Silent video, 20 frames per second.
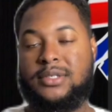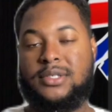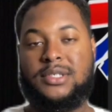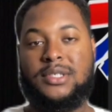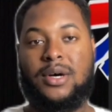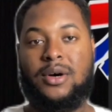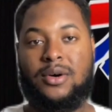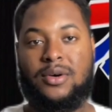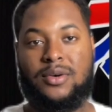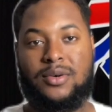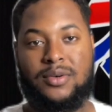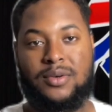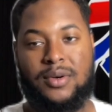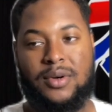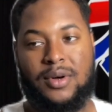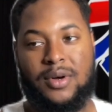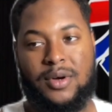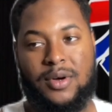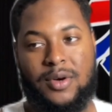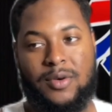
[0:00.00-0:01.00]
So
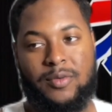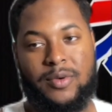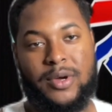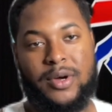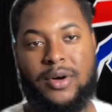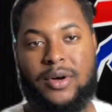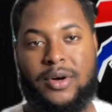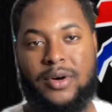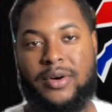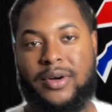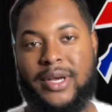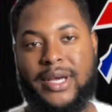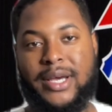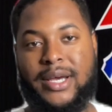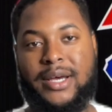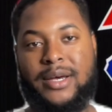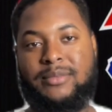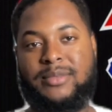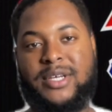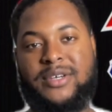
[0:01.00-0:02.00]
we're gonna go in
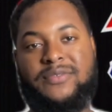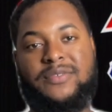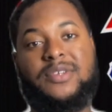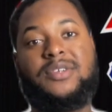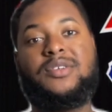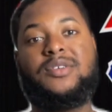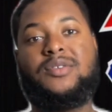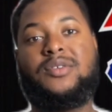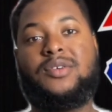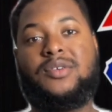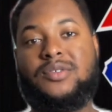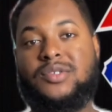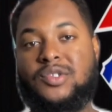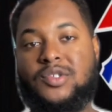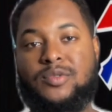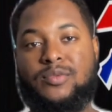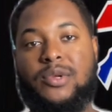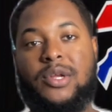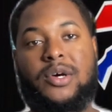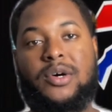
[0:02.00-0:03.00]
here. I'm not gonna do no
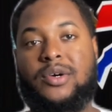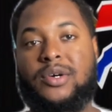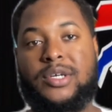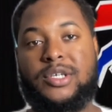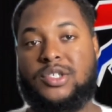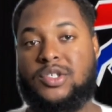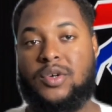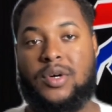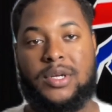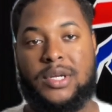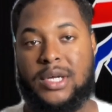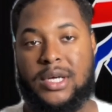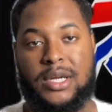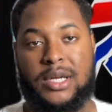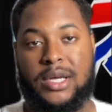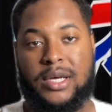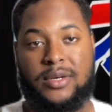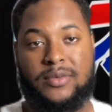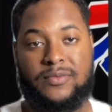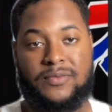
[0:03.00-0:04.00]
super long intro or none
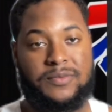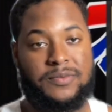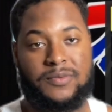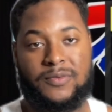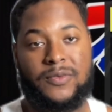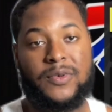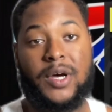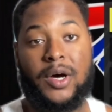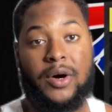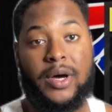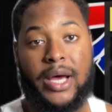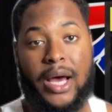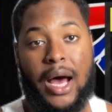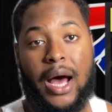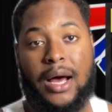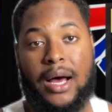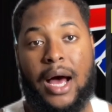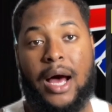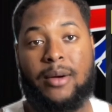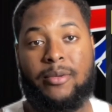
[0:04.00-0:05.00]
of that. we're gonna have,
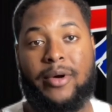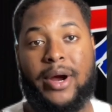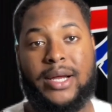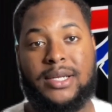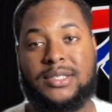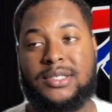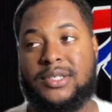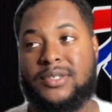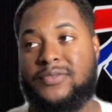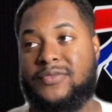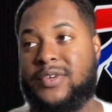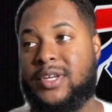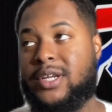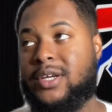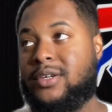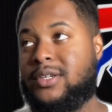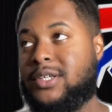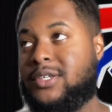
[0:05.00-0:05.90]
hop right into the video.